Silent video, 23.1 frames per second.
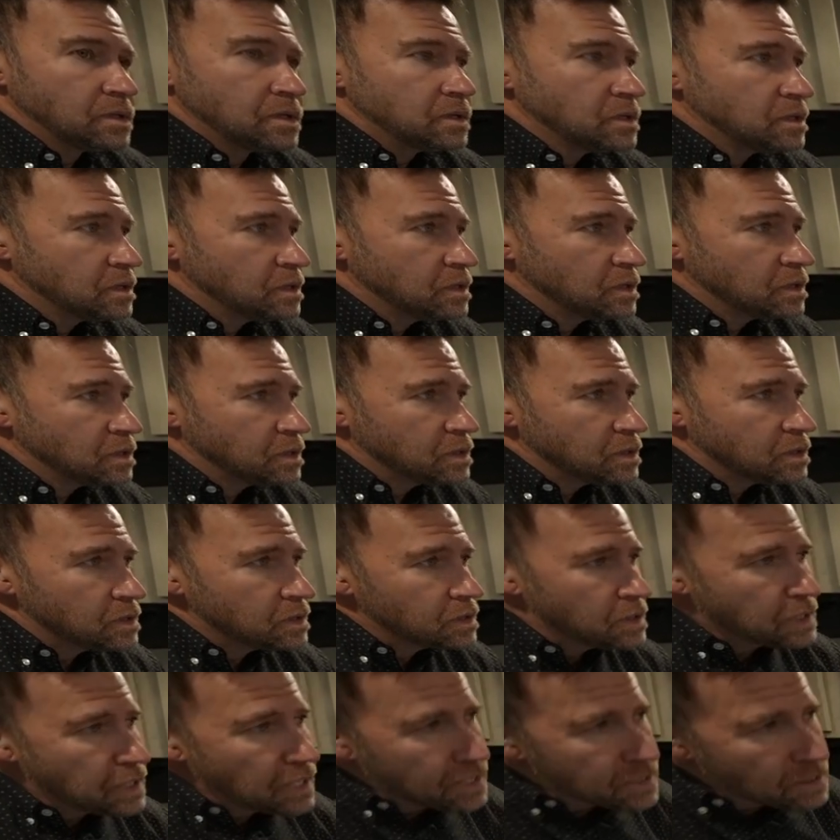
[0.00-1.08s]
drawers and
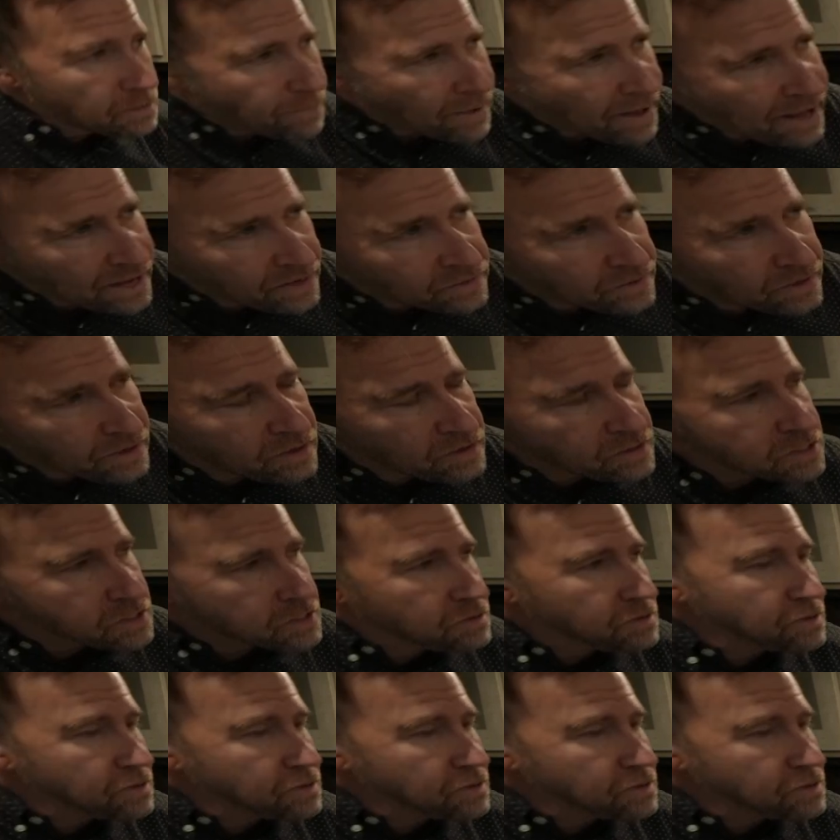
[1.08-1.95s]
some... Yeah, in the back there's...